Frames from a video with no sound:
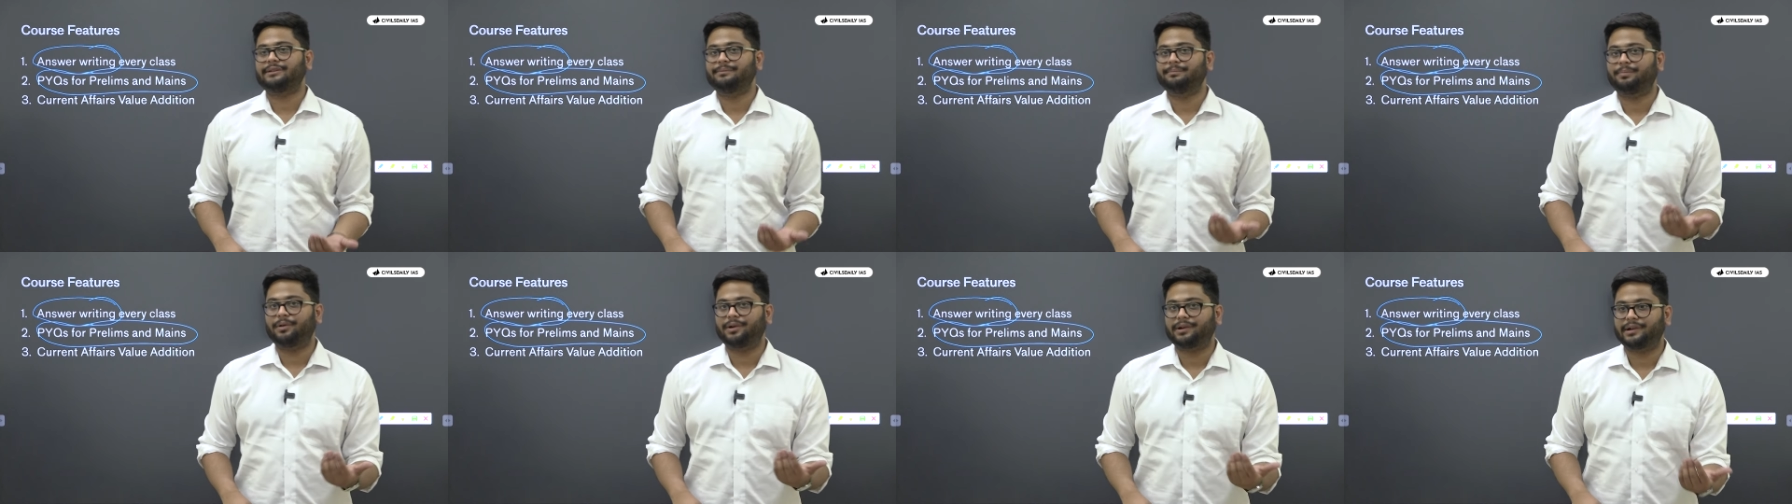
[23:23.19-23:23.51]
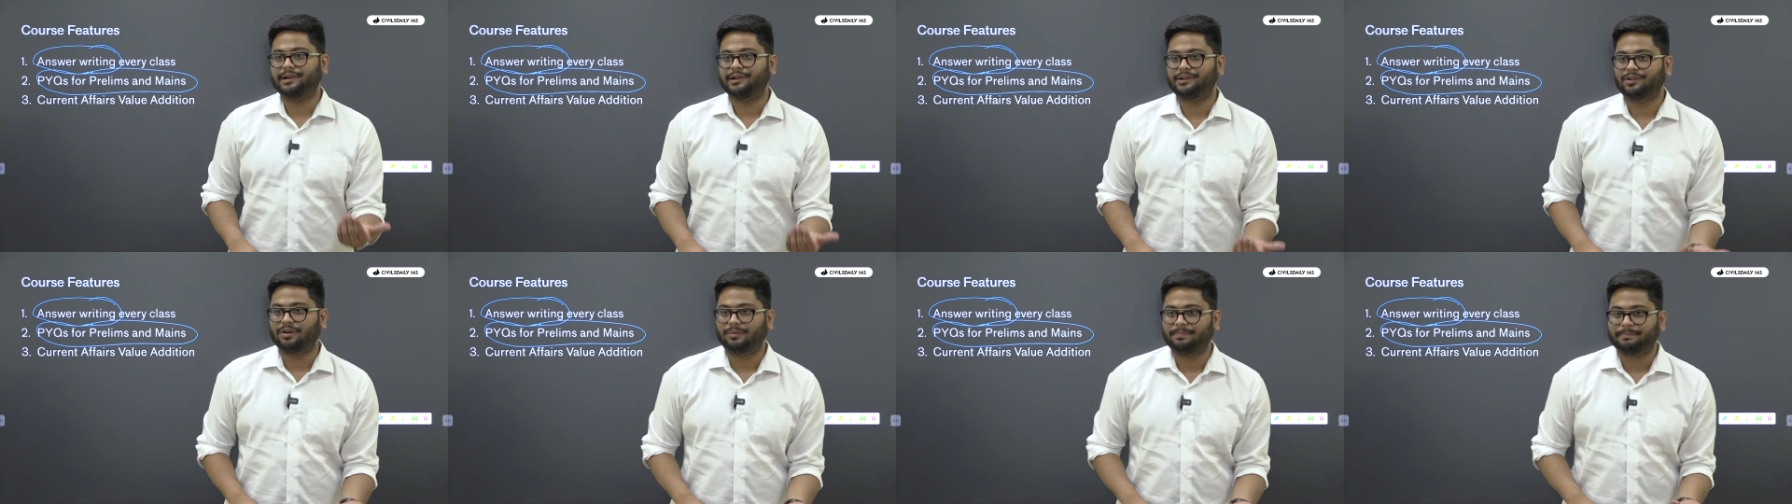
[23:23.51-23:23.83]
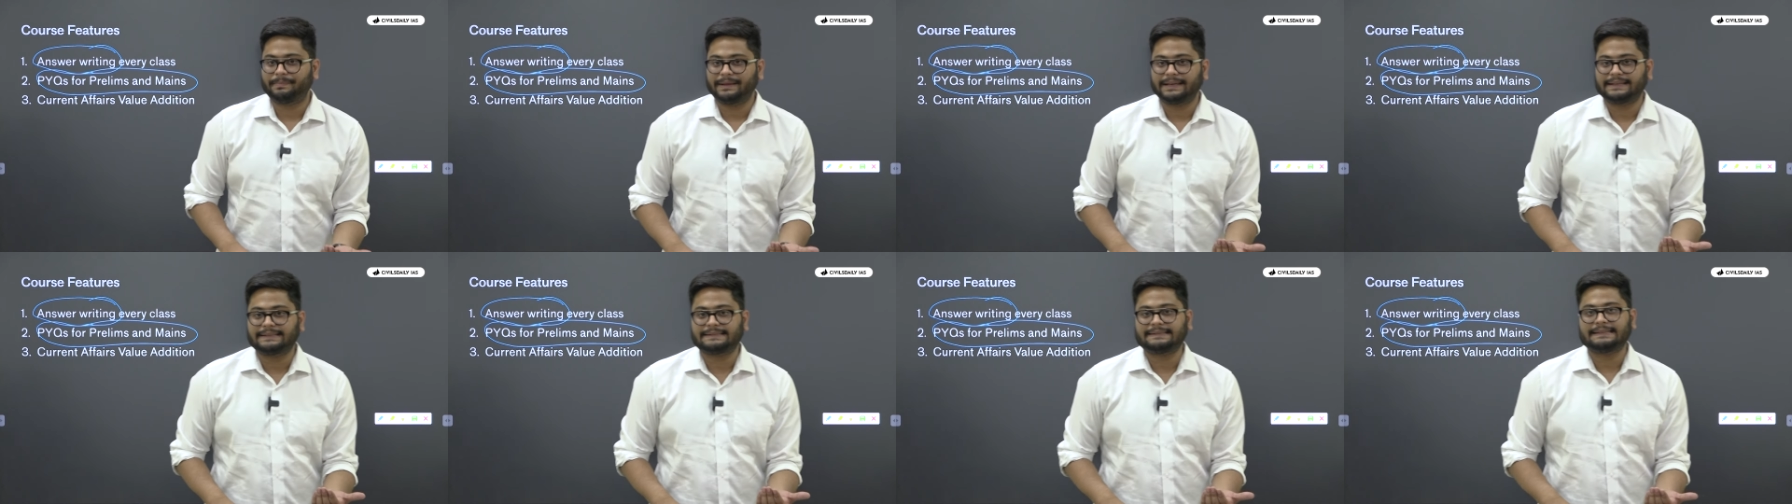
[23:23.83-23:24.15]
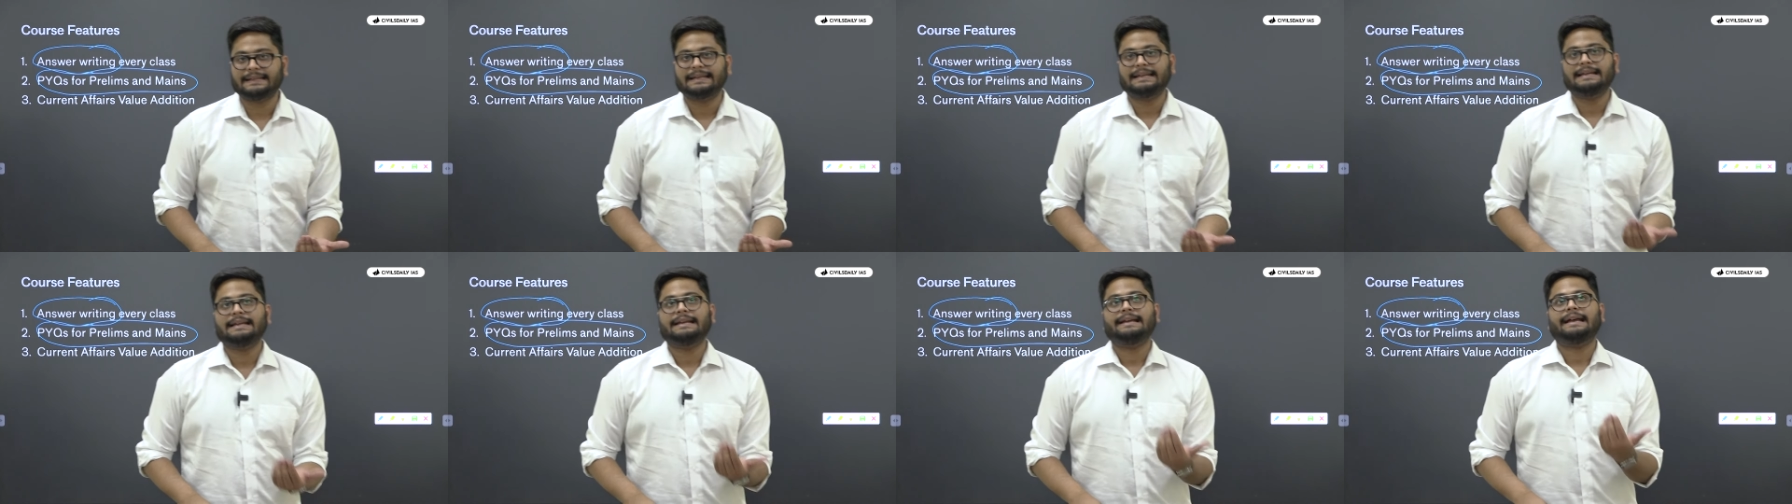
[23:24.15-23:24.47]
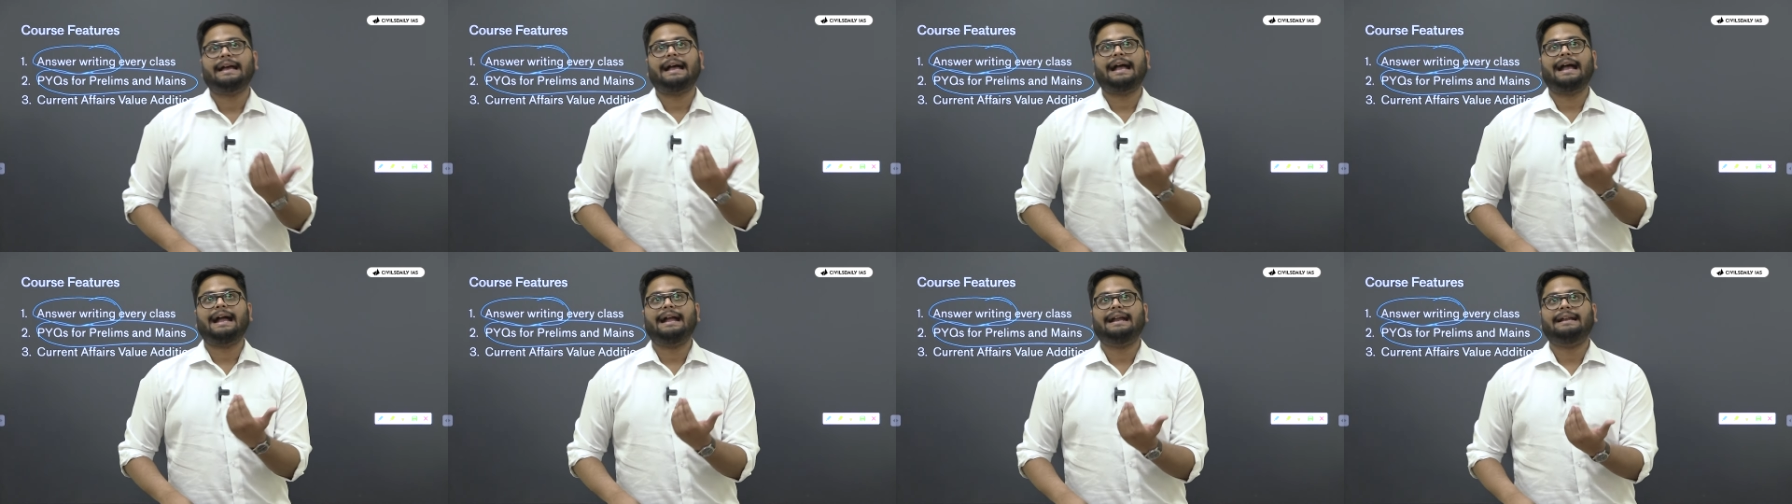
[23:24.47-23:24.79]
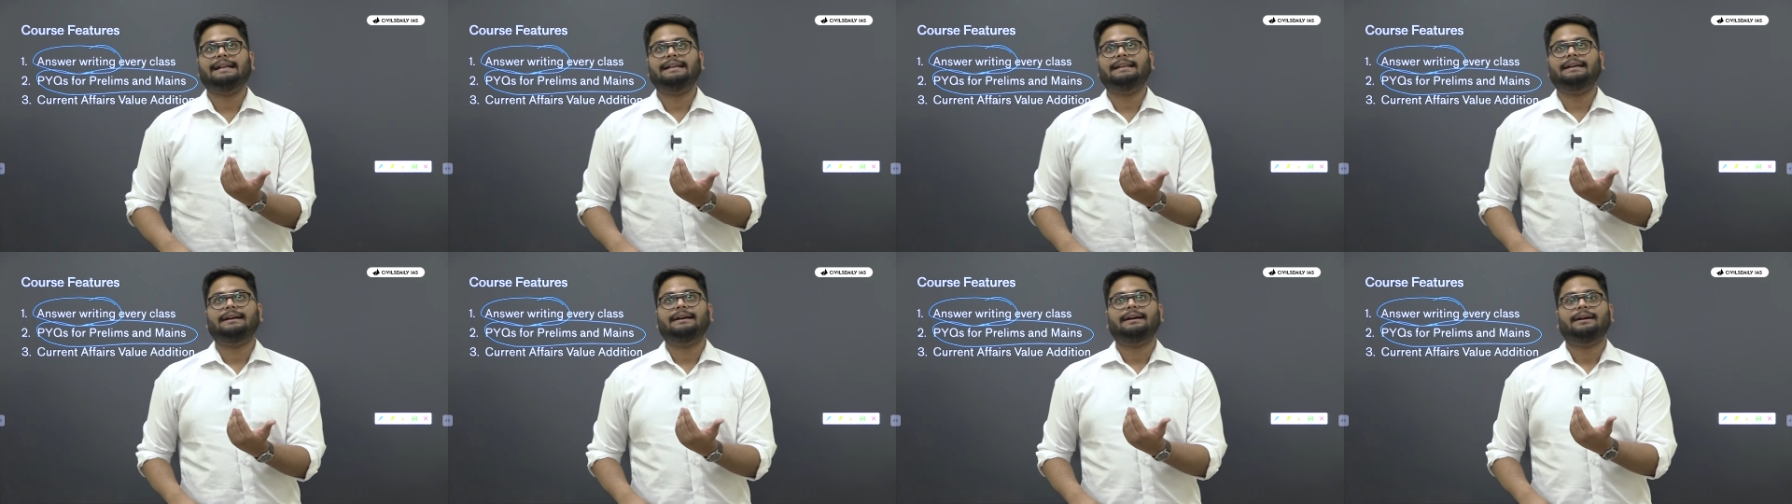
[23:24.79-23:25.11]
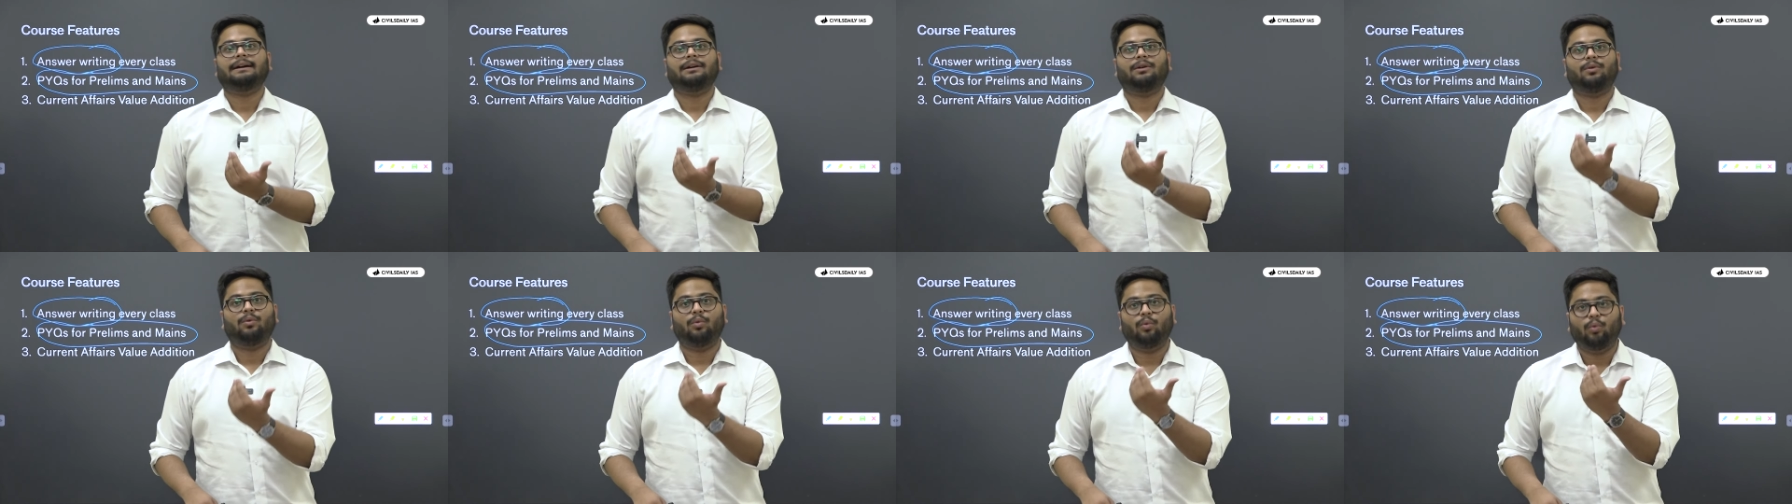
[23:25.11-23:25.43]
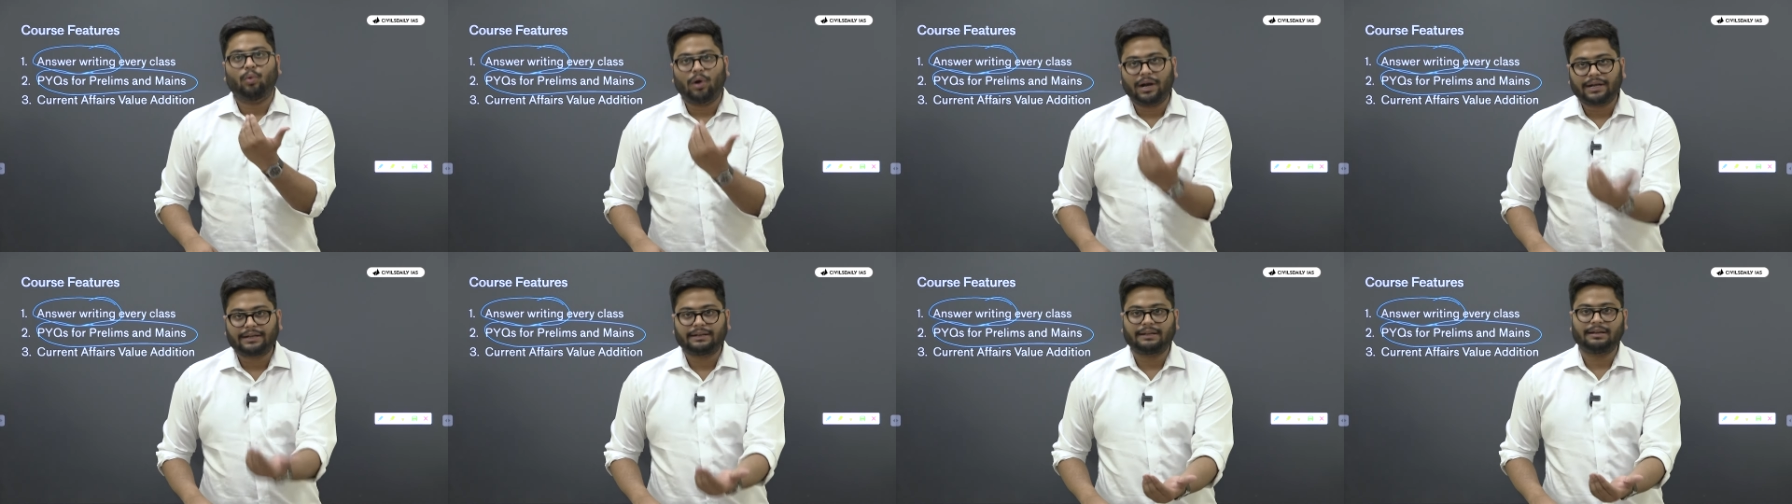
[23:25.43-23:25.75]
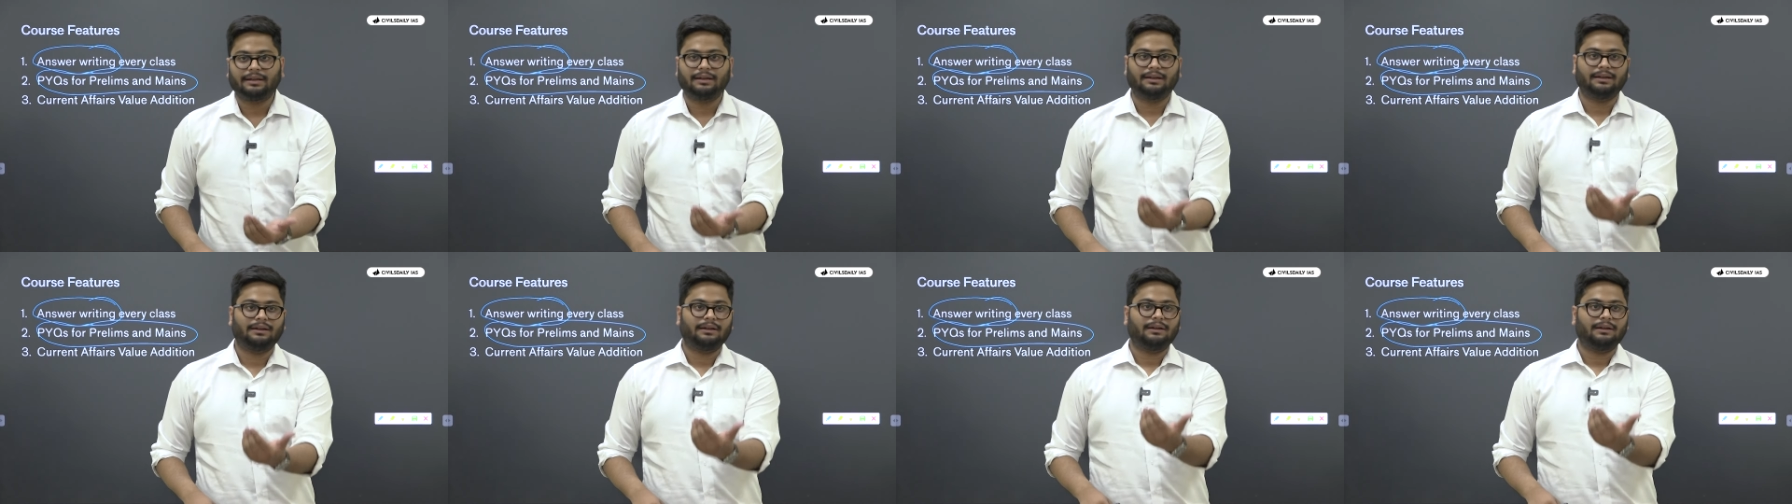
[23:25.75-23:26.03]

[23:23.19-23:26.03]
important topics and what